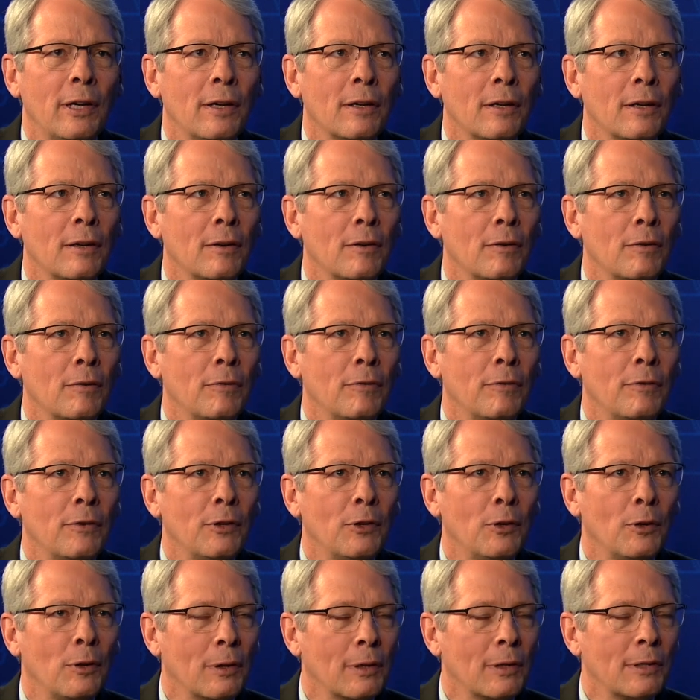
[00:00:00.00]
of
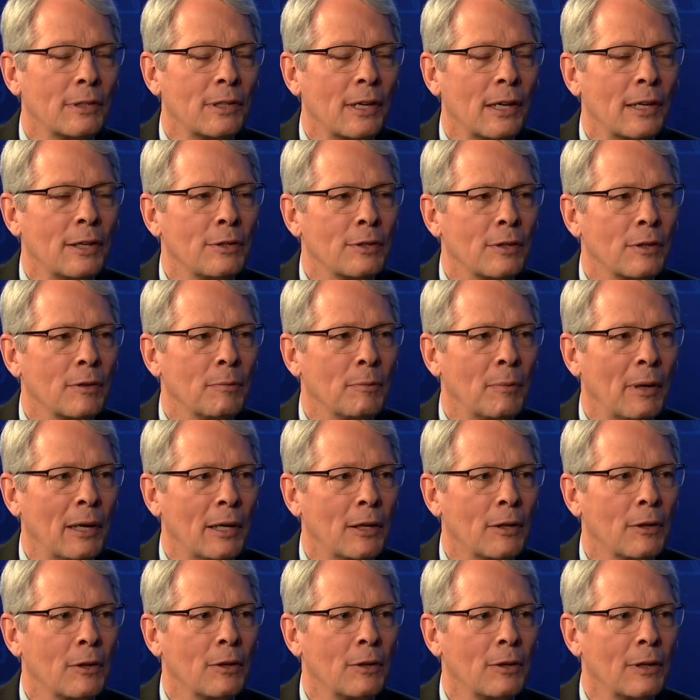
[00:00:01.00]
utilization of
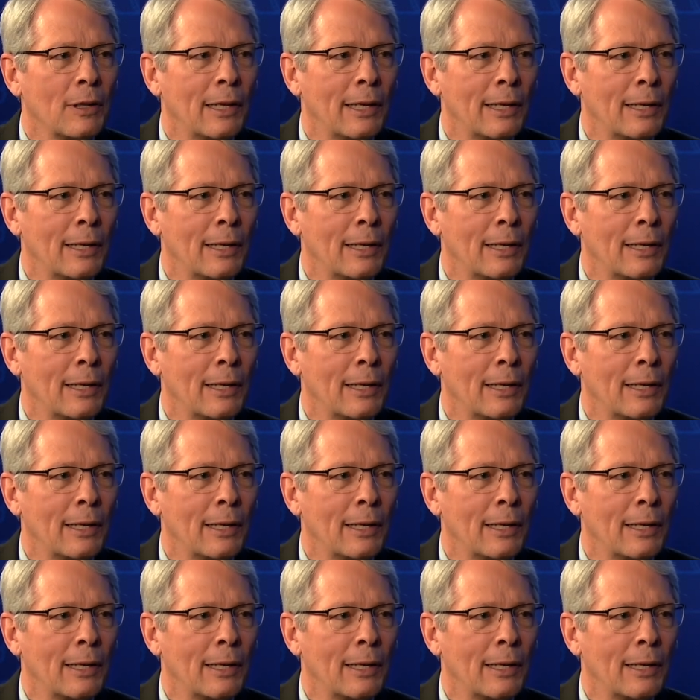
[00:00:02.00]
monoclonal